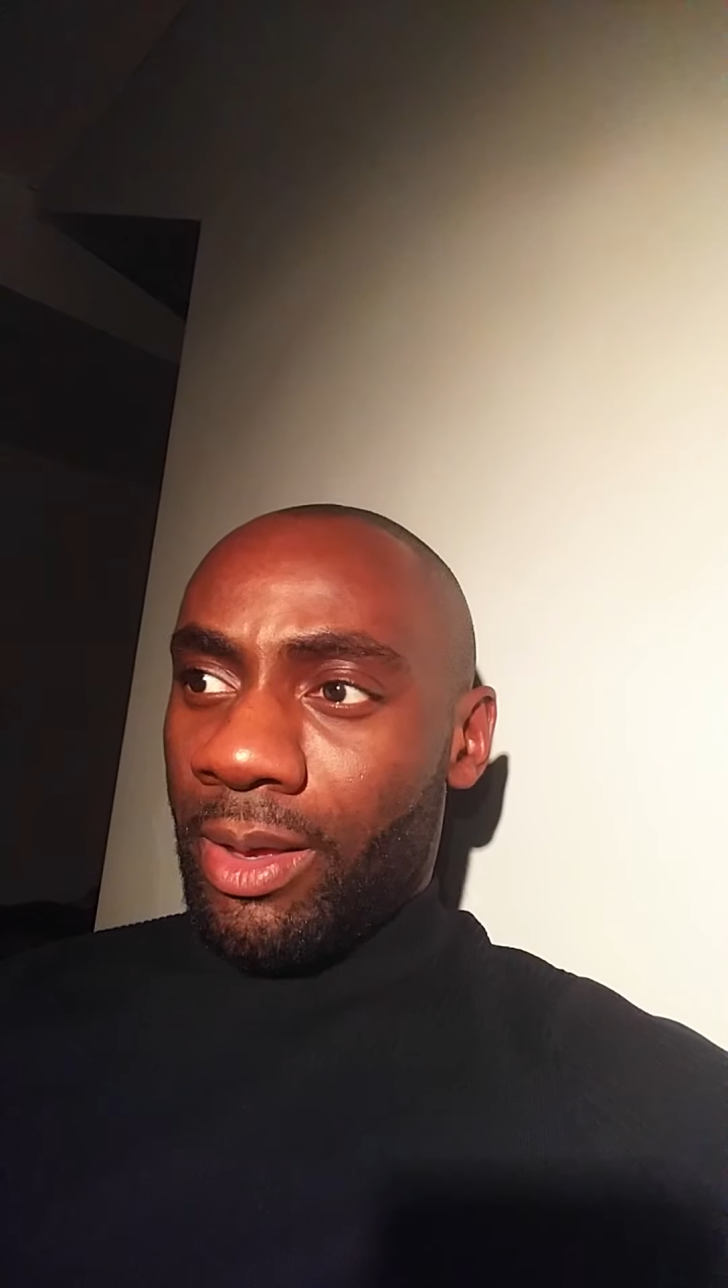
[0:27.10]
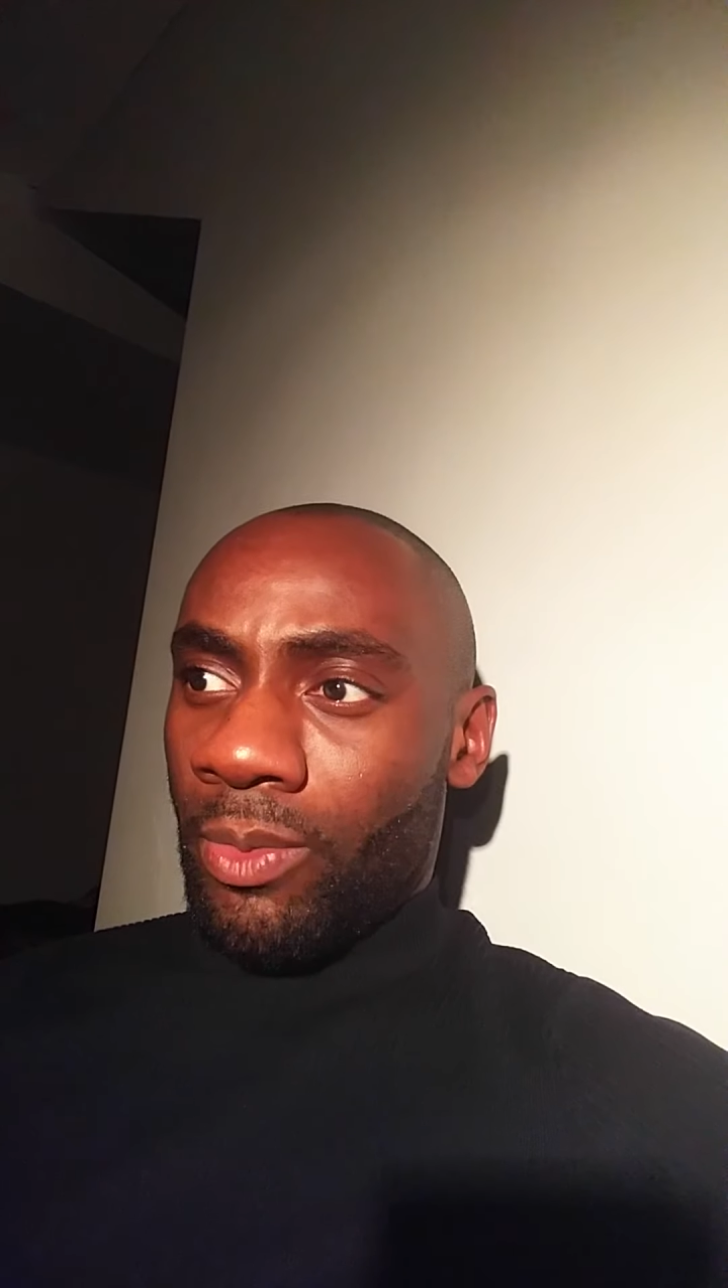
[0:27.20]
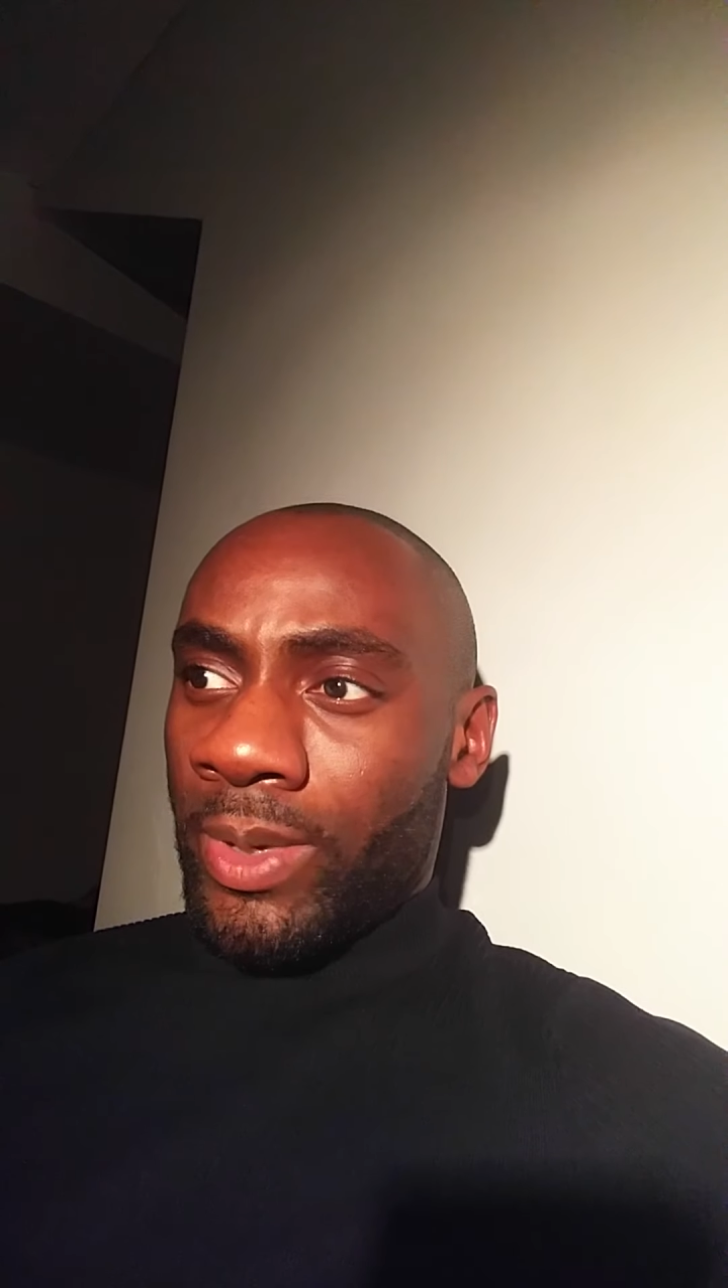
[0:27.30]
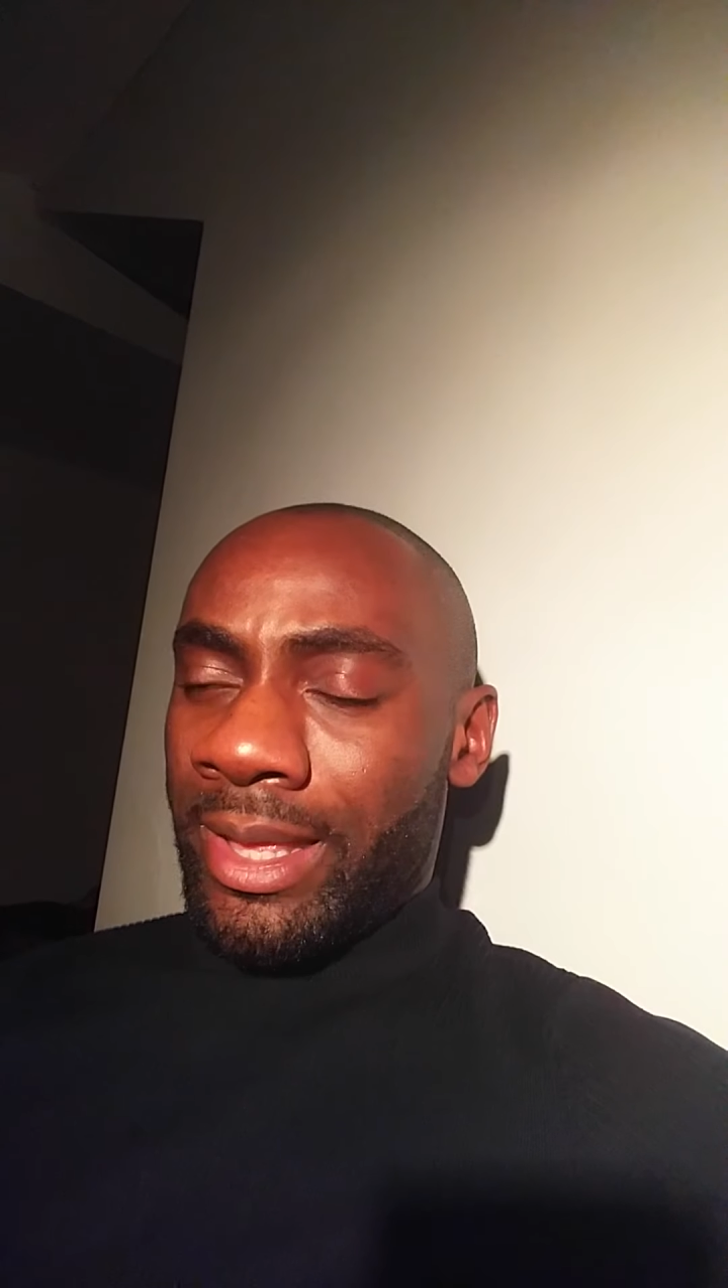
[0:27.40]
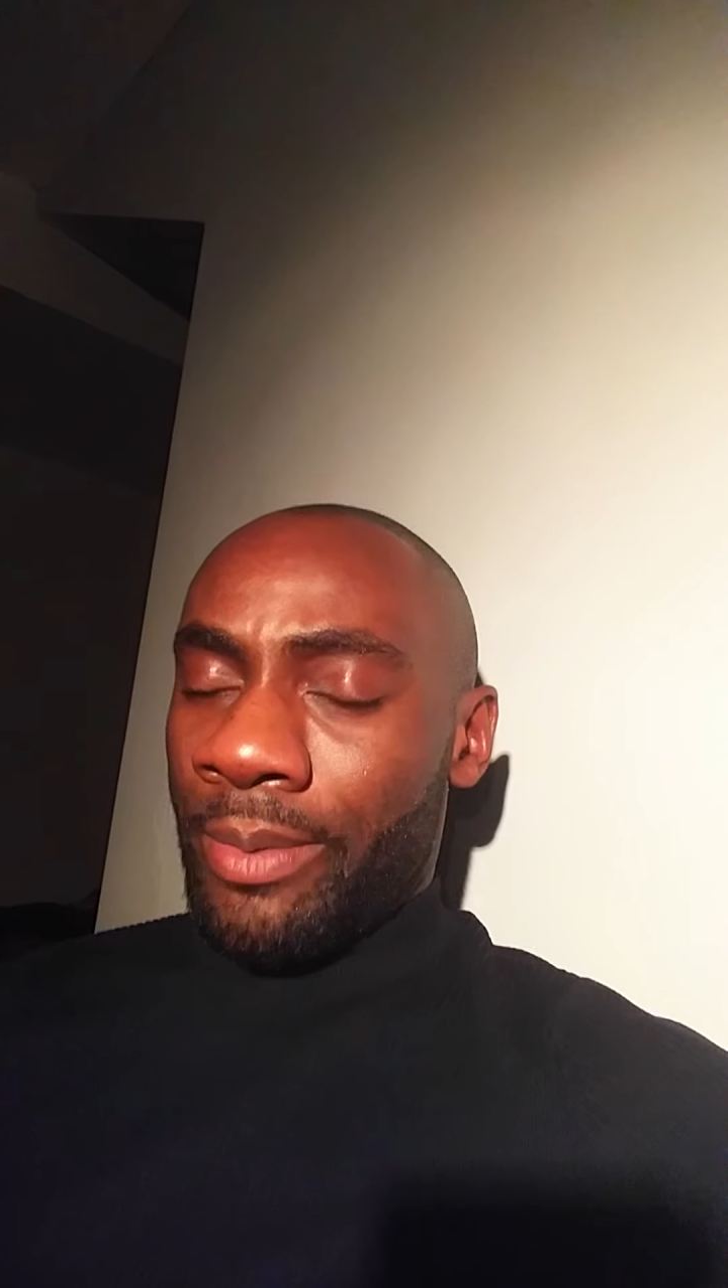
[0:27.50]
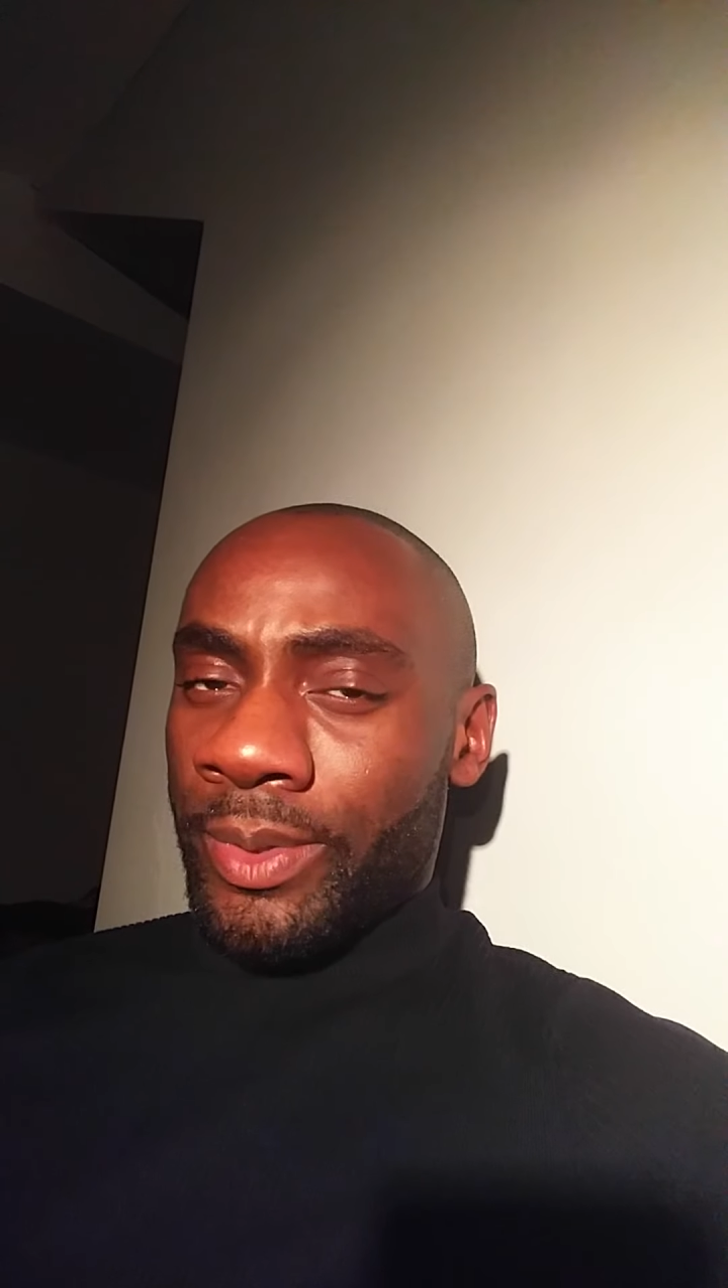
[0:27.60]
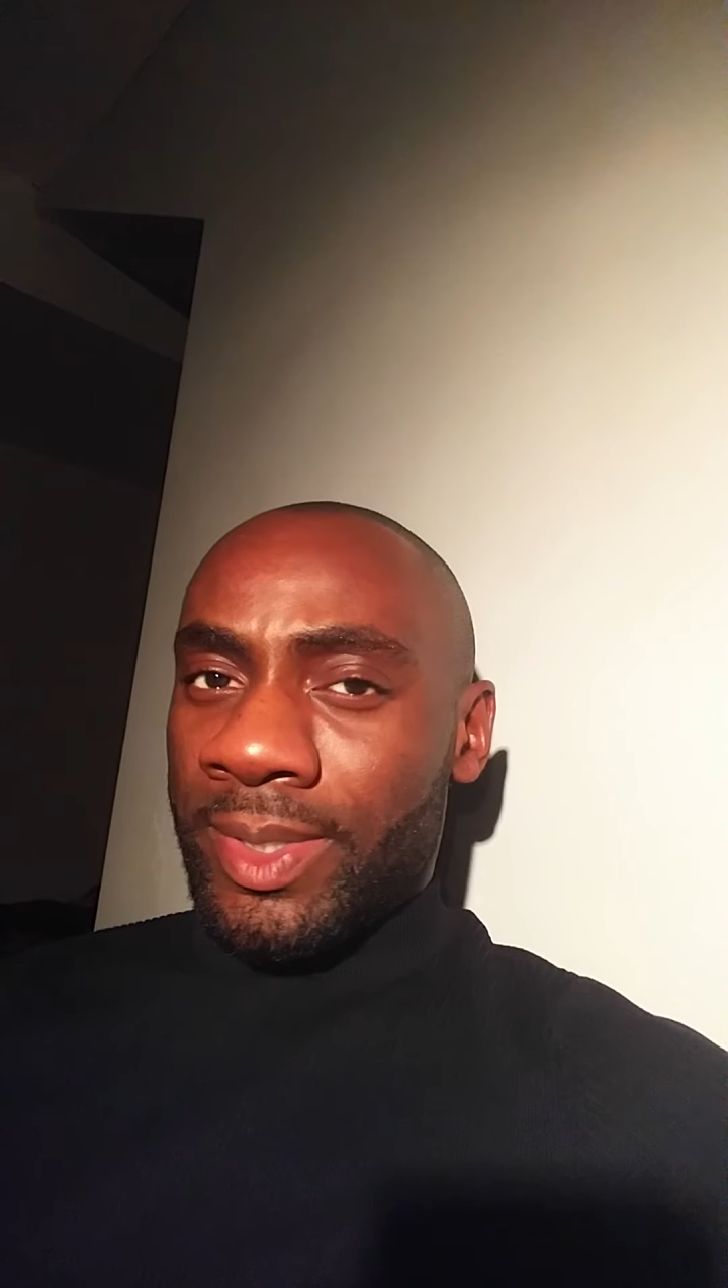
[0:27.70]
when I was